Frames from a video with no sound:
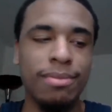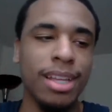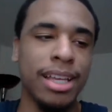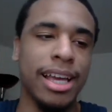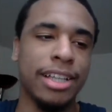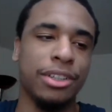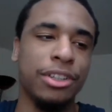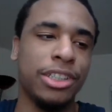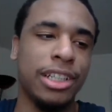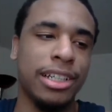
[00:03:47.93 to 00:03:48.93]
yeah, so
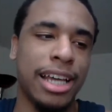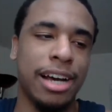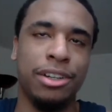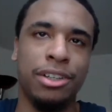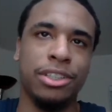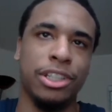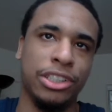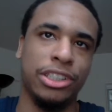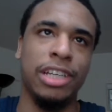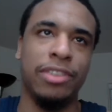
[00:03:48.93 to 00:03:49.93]
they're sitting down, another
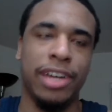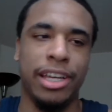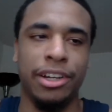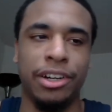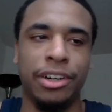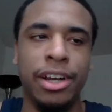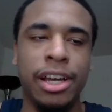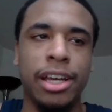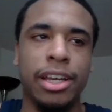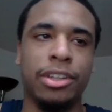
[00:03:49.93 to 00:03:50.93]
touching scene right here.
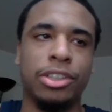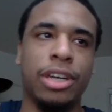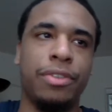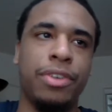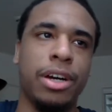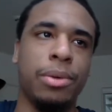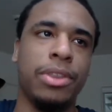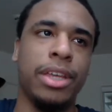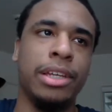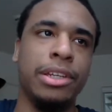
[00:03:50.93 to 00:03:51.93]
Yeah, they're trying to figure out
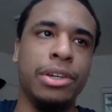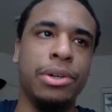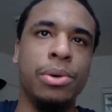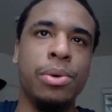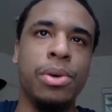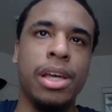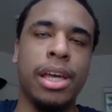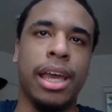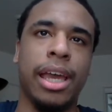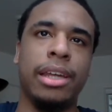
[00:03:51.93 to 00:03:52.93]
what they can do,
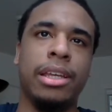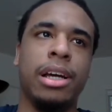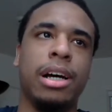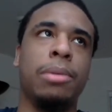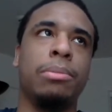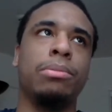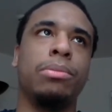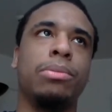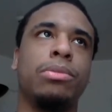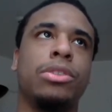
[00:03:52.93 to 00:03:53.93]
and
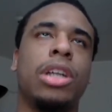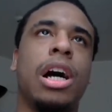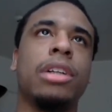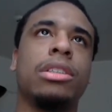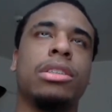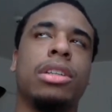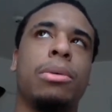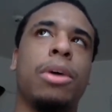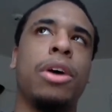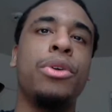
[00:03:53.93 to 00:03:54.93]

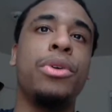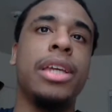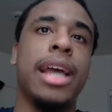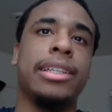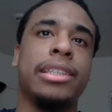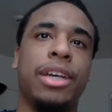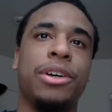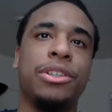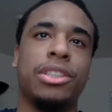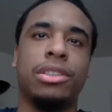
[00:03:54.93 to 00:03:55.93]
Haruyuki actually
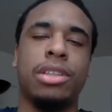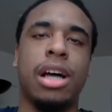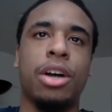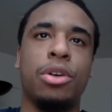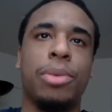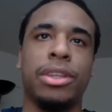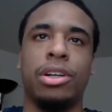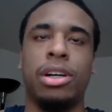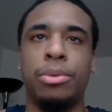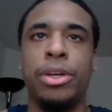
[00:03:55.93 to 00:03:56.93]
tells Taku about
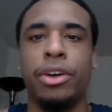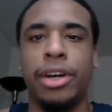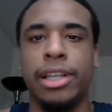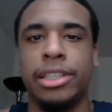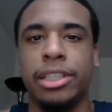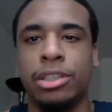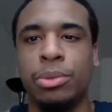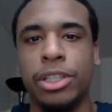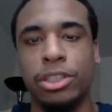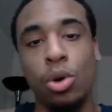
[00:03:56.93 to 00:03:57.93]
the incarnate
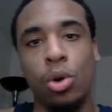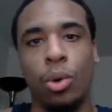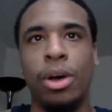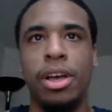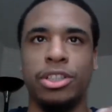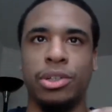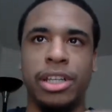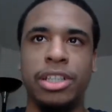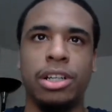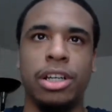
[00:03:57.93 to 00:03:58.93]
system, which is cool. So
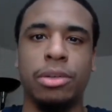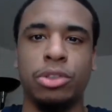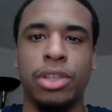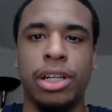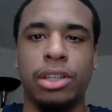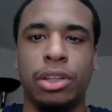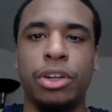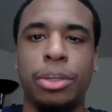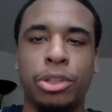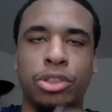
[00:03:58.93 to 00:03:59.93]
then he's gonna end up trying to
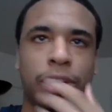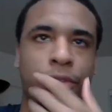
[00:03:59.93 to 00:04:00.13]
learn it, but they're trying to